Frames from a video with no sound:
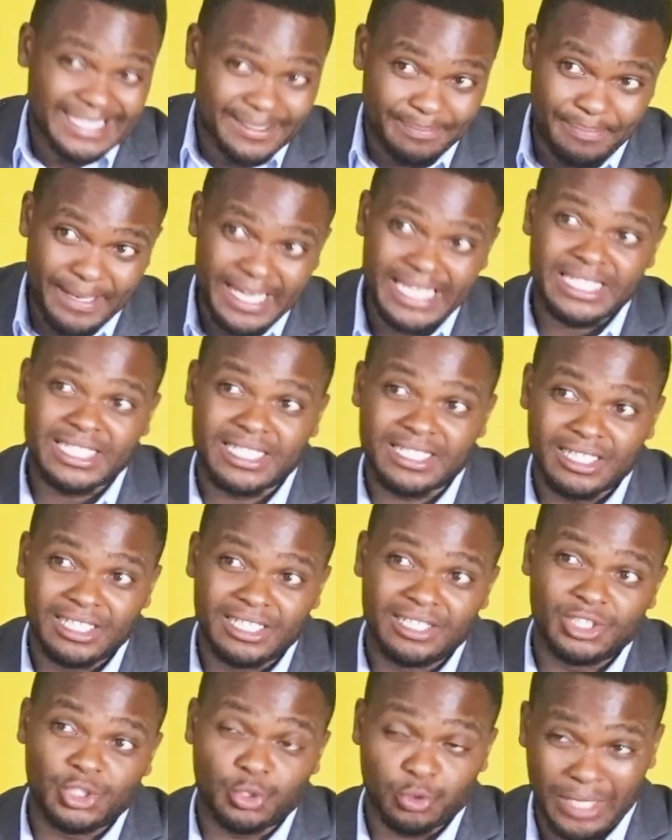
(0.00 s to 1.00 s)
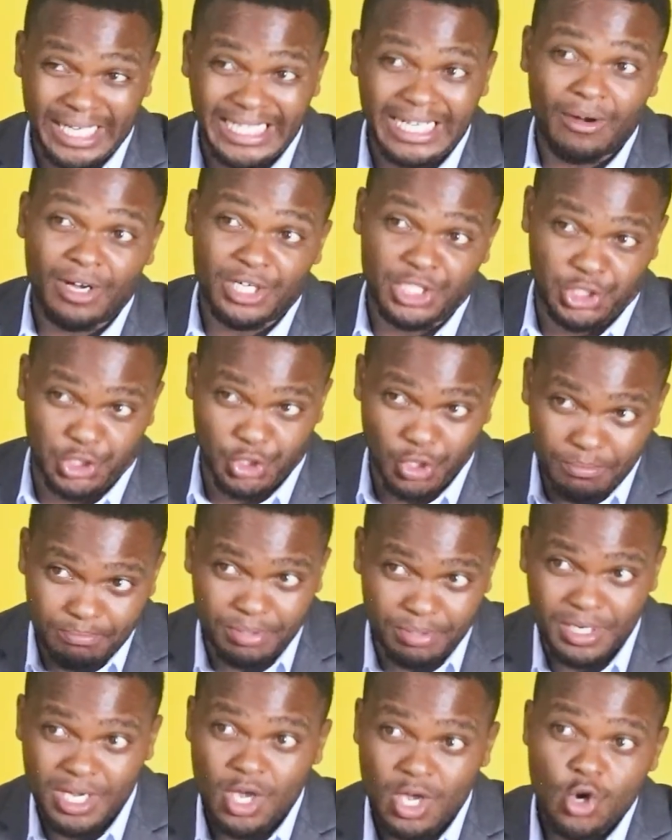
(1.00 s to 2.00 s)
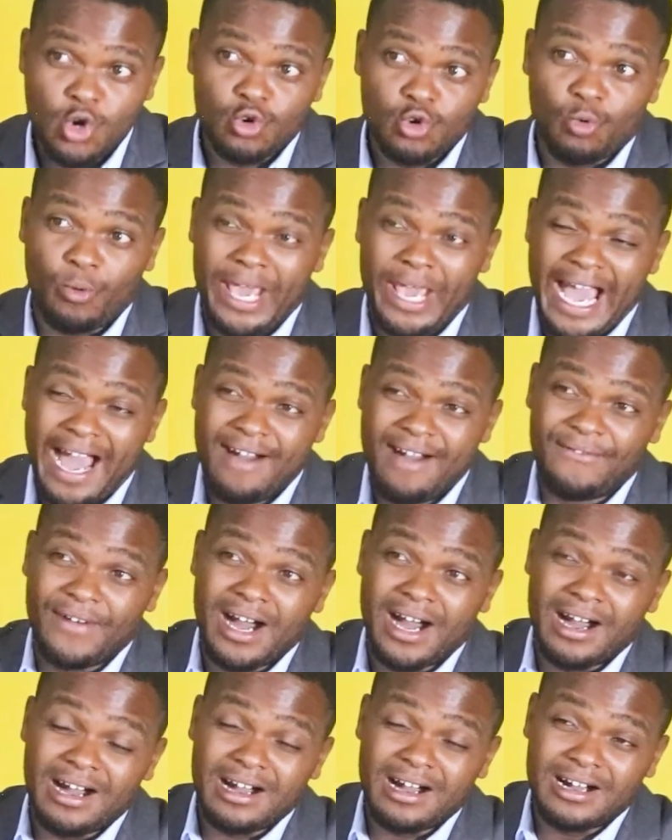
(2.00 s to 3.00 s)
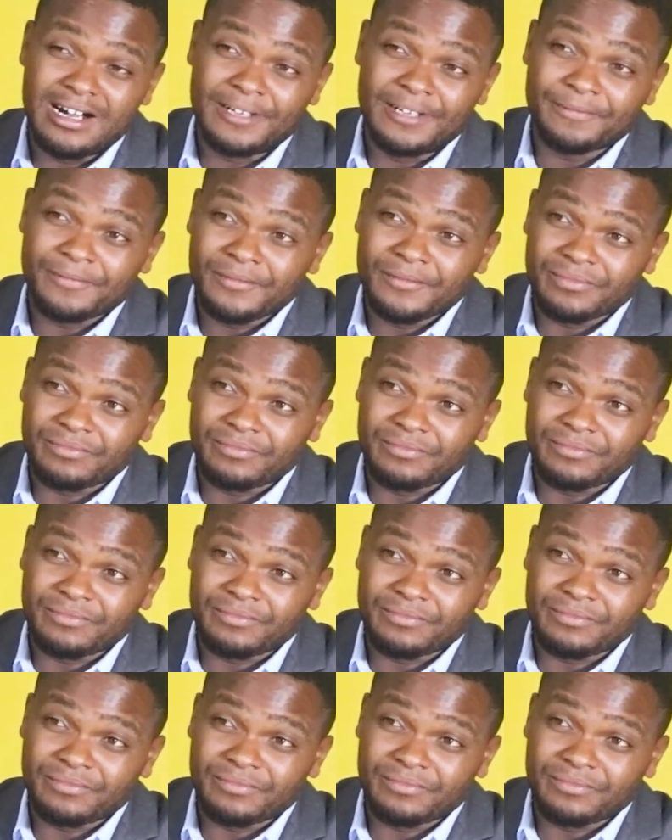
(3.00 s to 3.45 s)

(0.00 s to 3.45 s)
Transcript: space to run our shop. We have, the